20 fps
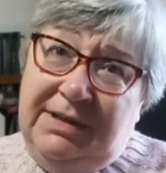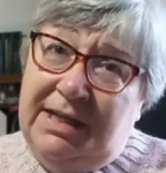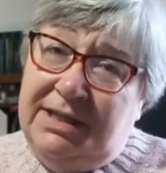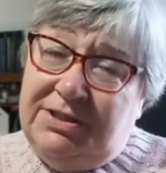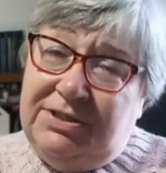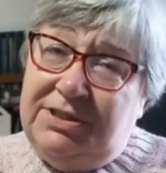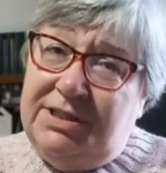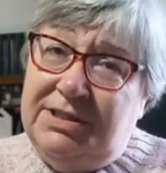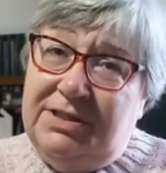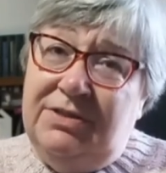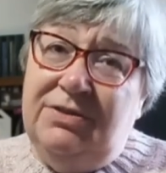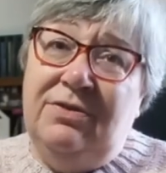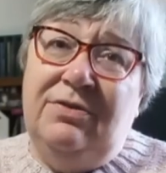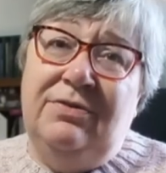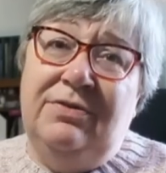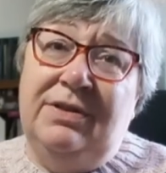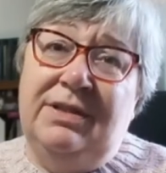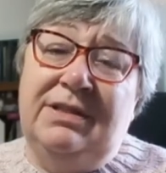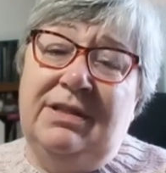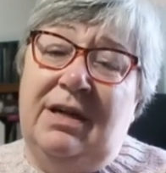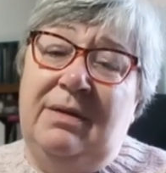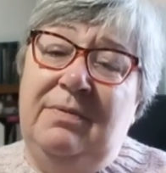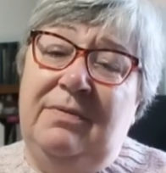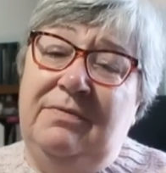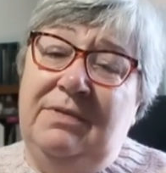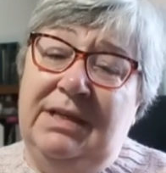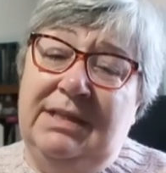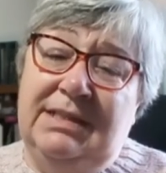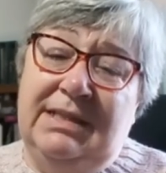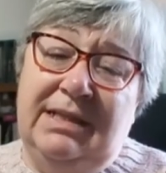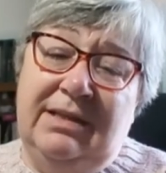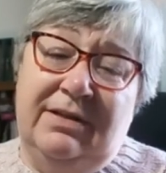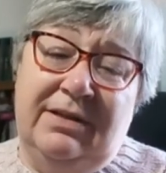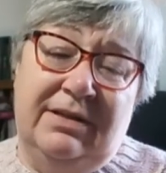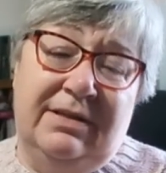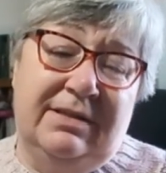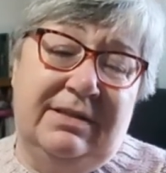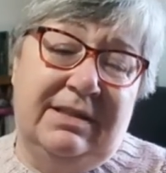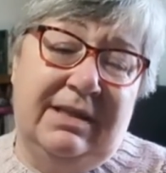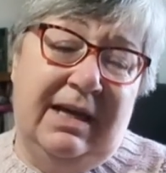that's just not the type of knitting
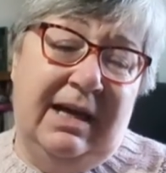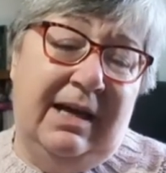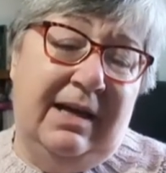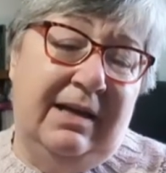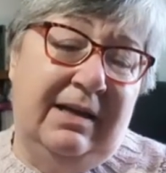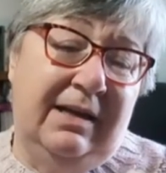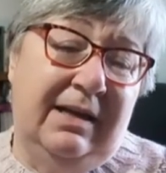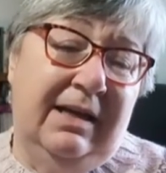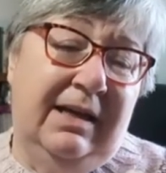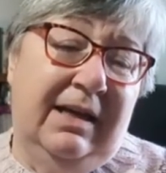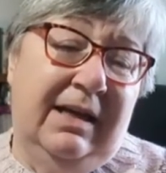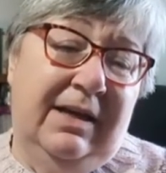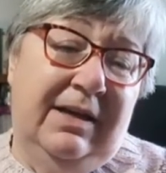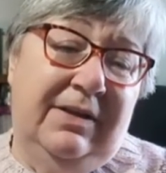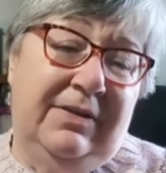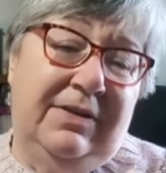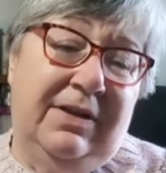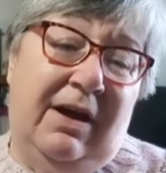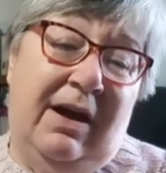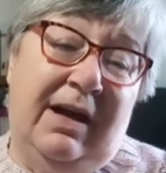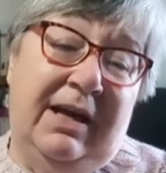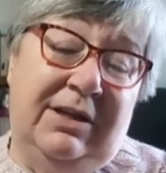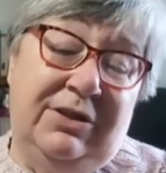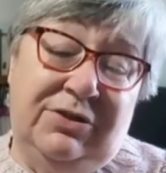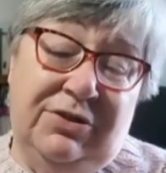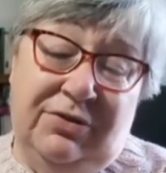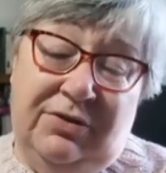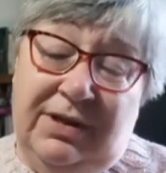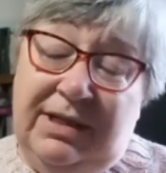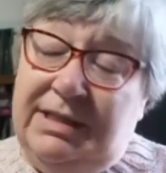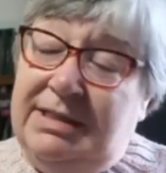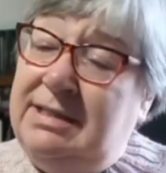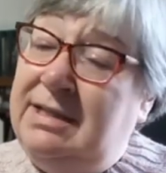that that I enjoy.